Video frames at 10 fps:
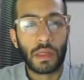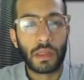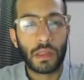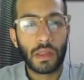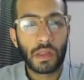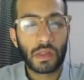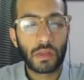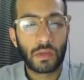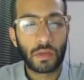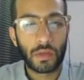In this
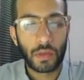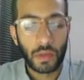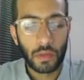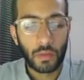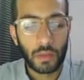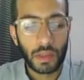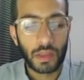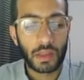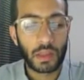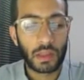tutorial, we're
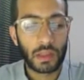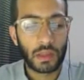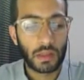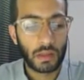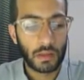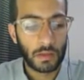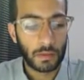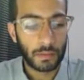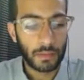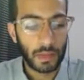going to
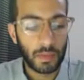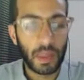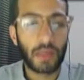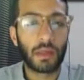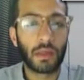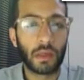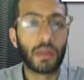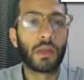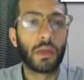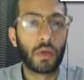depend
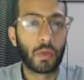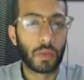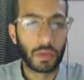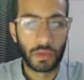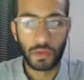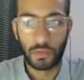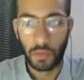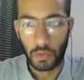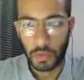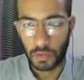on the normal
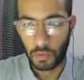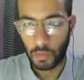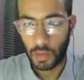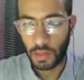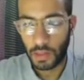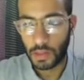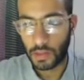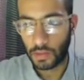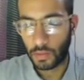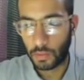distribution. What
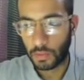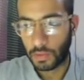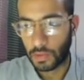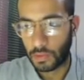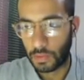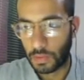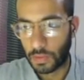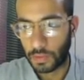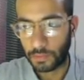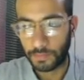is the normal
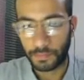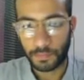distribution?